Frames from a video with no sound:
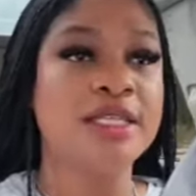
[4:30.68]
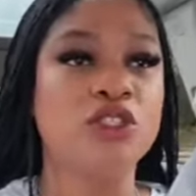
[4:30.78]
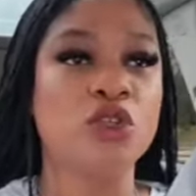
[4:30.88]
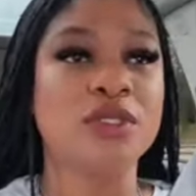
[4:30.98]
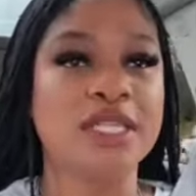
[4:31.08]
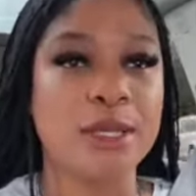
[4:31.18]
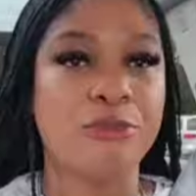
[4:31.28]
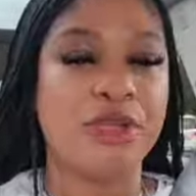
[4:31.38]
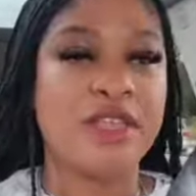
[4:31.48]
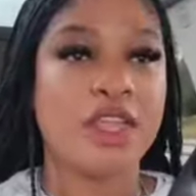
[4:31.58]
do deep
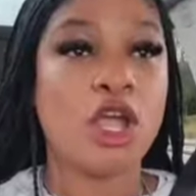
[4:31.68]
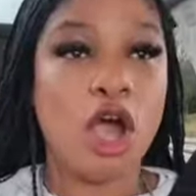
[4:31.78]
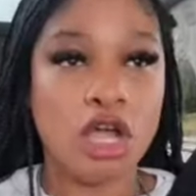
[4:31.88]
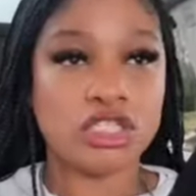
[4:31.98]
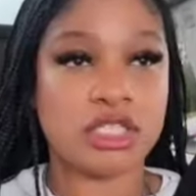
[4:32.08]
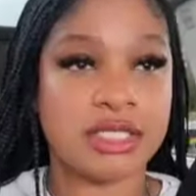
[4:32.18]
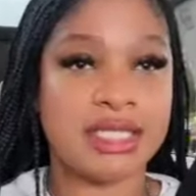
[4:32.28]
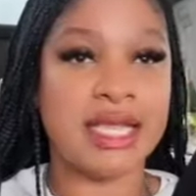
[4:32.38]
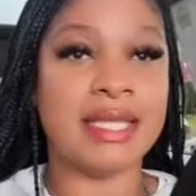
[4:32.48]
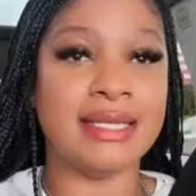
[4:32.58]
breathing
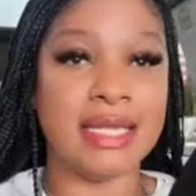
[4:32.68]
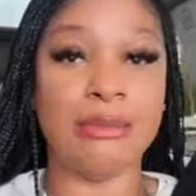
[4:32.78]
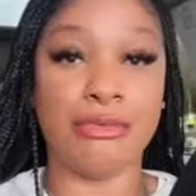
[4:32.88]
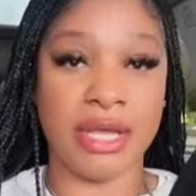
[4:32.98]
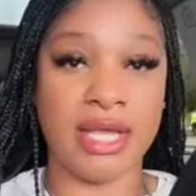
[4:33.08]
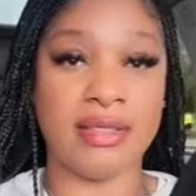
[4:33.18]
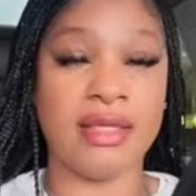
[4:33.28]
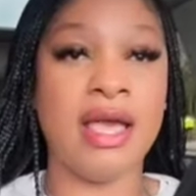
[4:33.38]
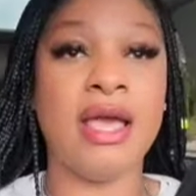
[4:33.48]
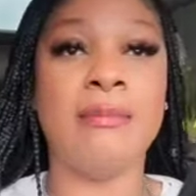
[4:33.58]
consciously deep breathe
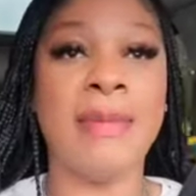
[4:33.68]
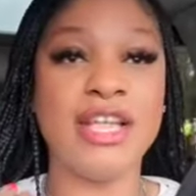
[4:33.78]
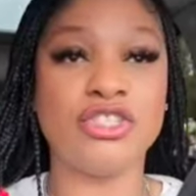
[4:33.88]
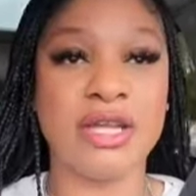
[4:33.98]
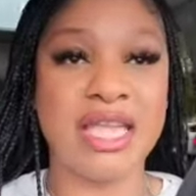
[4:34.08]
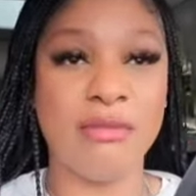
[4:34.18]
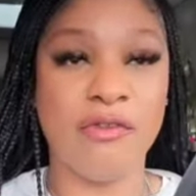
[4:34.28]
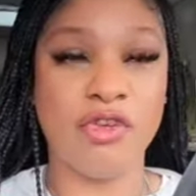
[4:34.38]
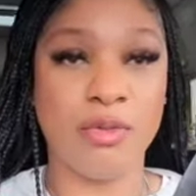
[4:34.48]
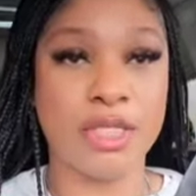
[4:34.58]
make sure I keep my
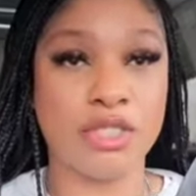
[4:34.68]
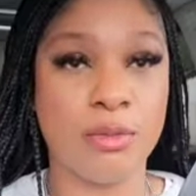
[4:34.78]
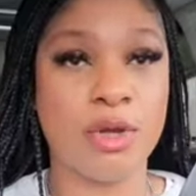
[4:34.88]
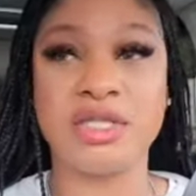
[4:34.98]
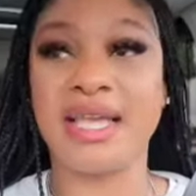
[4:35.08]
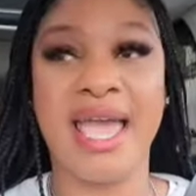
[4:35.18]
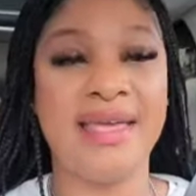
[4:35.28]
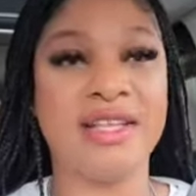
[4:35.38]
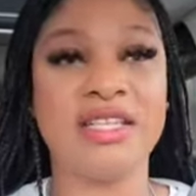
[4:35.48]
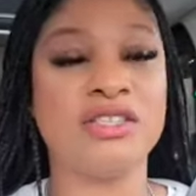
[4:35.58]
fluids up because
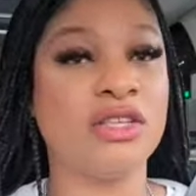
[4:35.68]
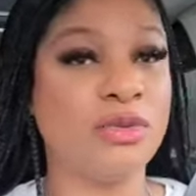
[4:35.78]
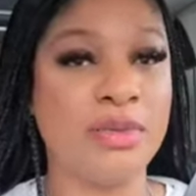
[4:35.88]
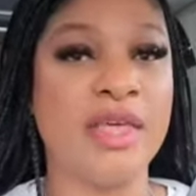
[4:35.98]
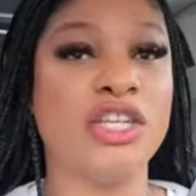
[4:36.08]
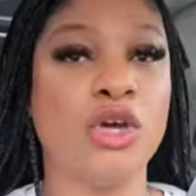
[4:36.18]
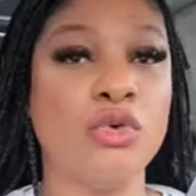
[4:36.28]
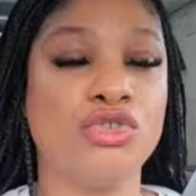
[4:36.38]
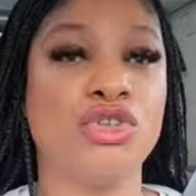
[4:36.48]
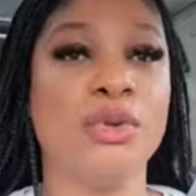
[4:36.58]
again something I
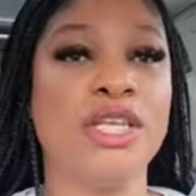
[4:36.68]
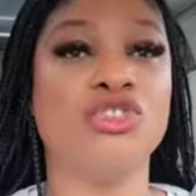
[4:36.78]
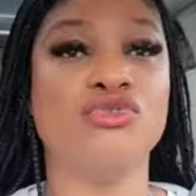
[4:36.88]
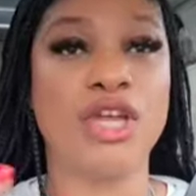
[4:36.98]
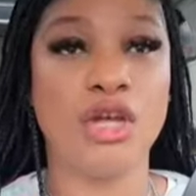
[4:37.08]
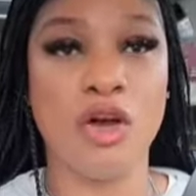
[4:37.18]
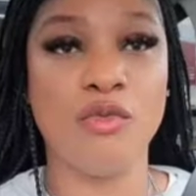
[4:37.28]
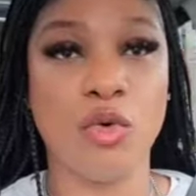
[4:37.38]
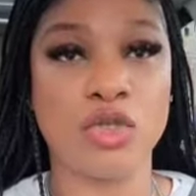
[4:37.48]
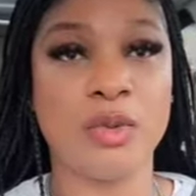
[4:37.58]
don't do is drink a lot of
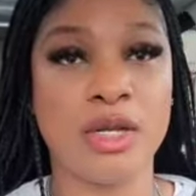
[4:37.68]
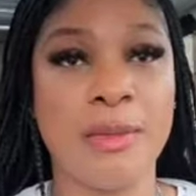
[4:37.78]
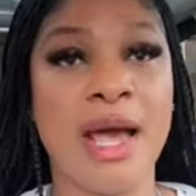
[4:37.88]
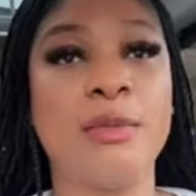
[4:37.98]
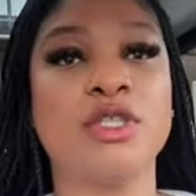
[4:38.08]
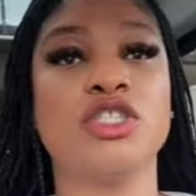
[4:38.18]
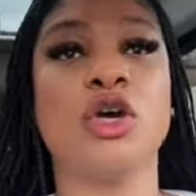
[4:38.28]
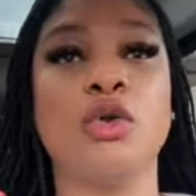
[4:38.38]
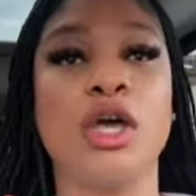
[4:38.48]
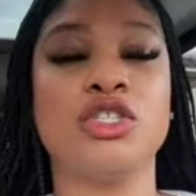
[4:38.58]
water when I'm out because I
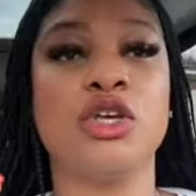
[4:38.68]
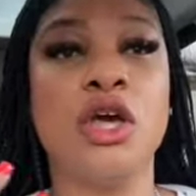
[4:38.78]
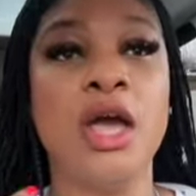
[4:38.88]
don't like to